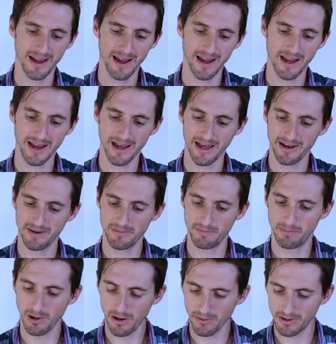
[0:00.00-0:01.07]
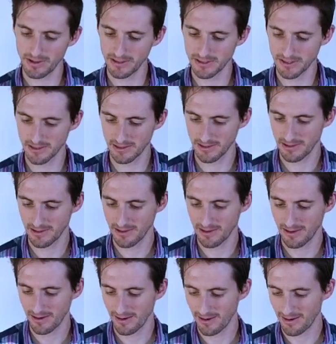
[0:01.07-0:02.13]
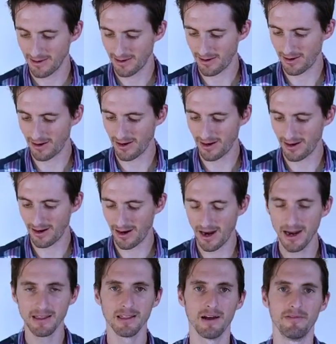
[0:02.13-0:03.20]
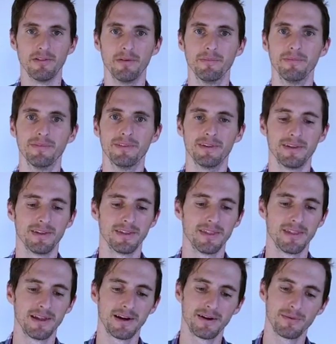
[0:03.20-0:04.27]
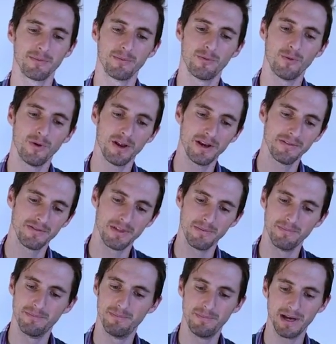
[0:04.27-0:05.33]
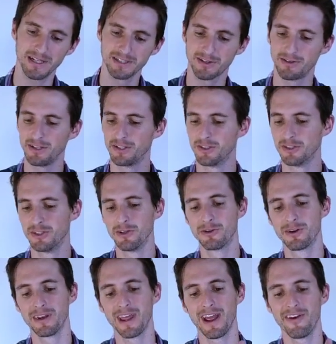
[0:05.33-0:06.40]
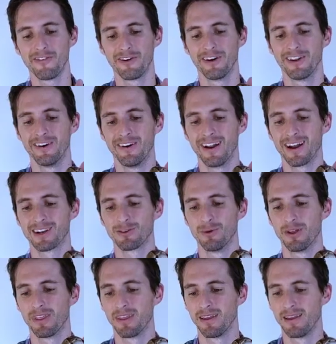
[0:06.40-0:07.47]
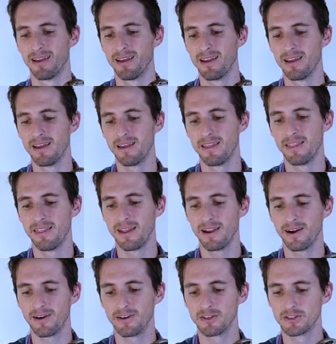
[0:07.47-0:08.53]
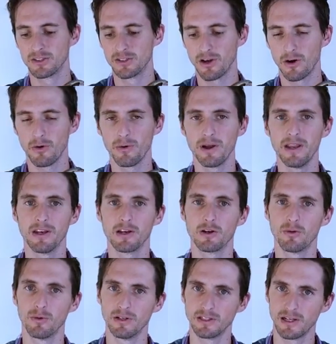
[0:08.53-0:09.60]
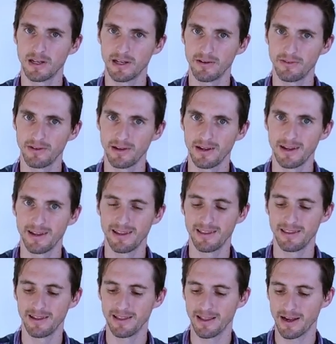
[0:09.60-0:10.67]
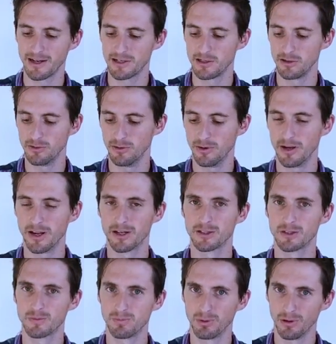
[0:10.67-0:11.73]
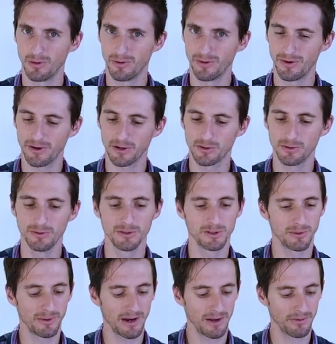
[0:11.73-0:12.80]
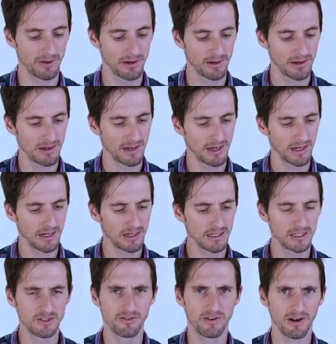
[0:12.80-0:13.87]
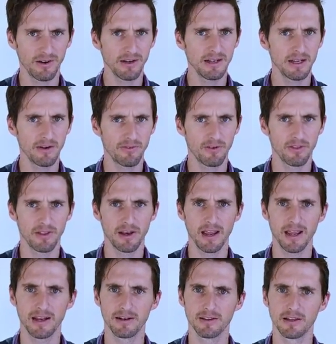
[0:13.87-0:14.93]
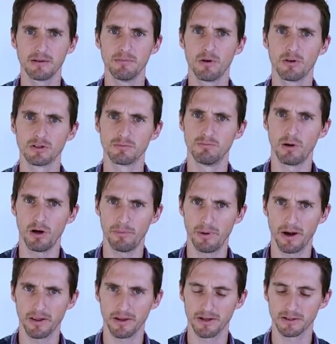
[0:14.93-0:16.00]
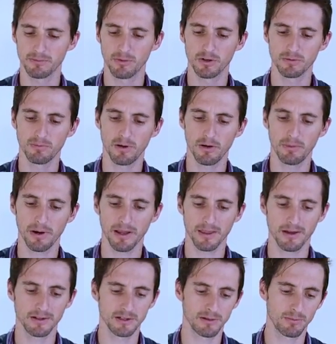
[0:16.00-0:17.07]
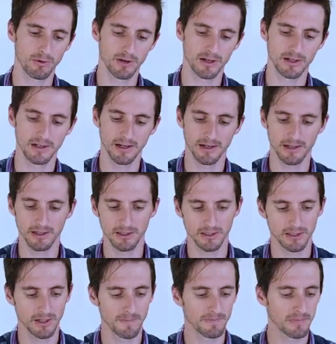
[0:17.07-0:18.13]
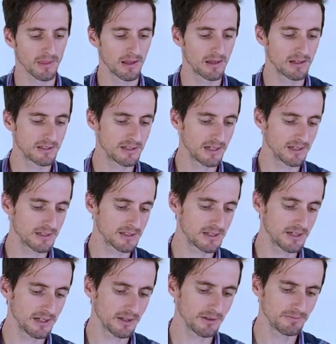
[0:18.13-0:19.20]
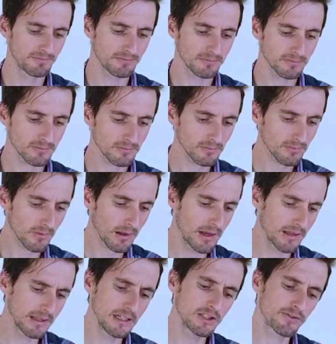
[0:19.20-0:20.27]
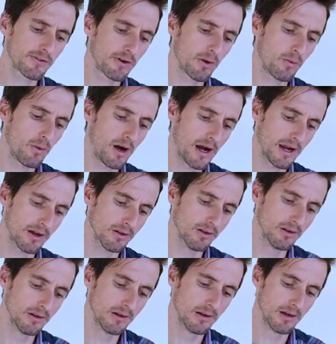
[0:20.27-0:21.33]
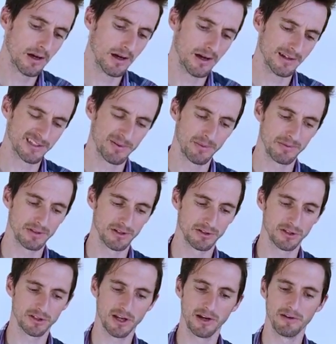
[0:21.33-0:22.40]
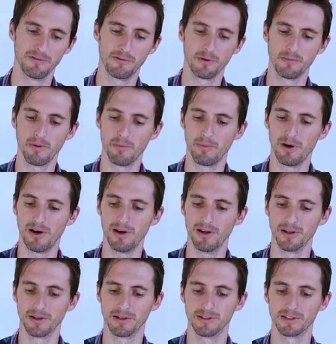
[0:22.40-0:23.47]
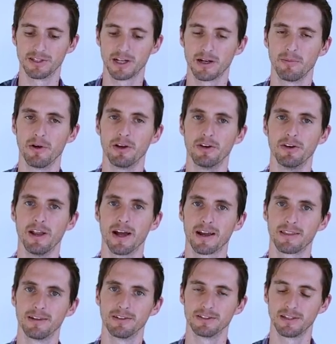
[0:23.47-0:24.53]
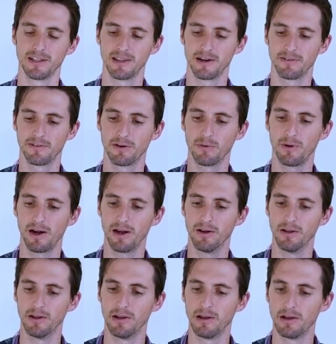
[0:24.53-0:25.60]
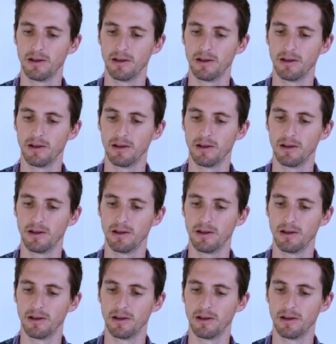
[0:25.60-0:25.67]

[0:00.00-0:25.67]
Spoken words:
And boas, I love them. They're one of the best creatures you could ever interact with. They are so inquisitive. They like to explore and cruise around. It's very different than handling most ball pythons. Most ball pythons are more content to just sit still, at least for a while. Sometimes they'll just kind of form a ball. You can stick them on your neck. They'll stay there for a while.